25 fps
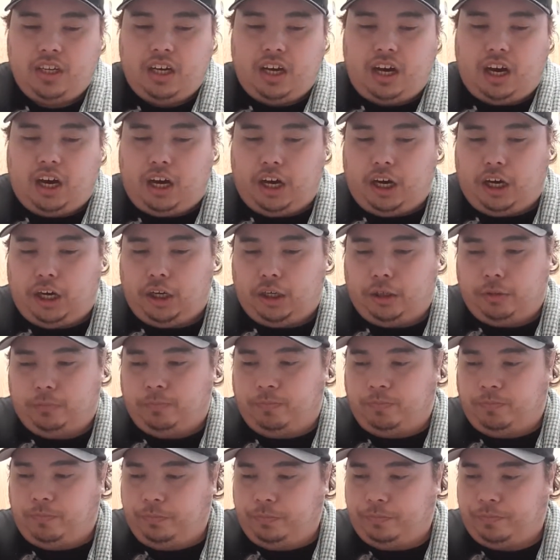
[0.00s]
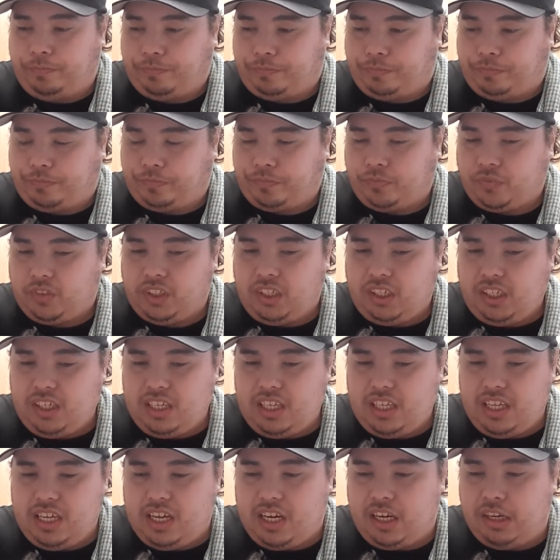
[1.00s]
I'm
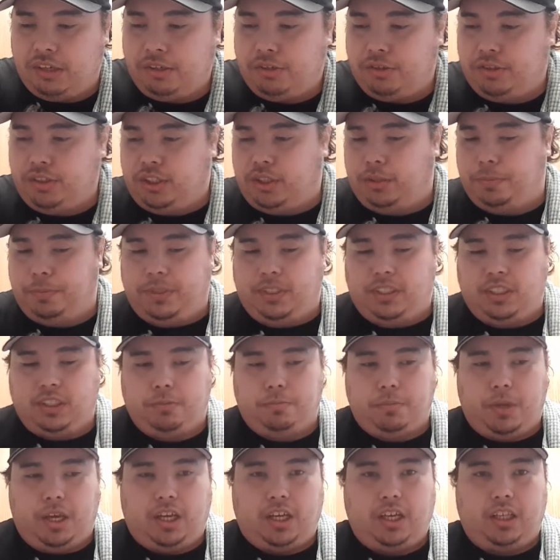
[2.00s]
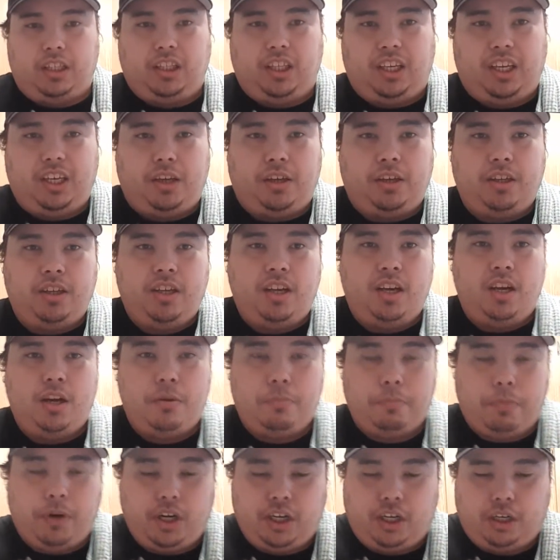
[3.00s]
going to be making the
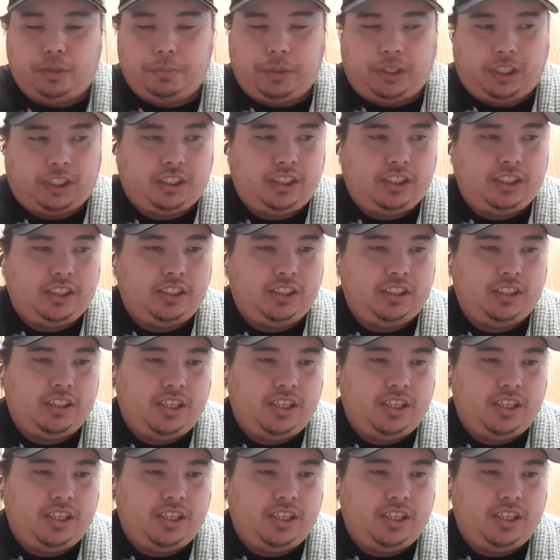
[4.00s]
burger mix.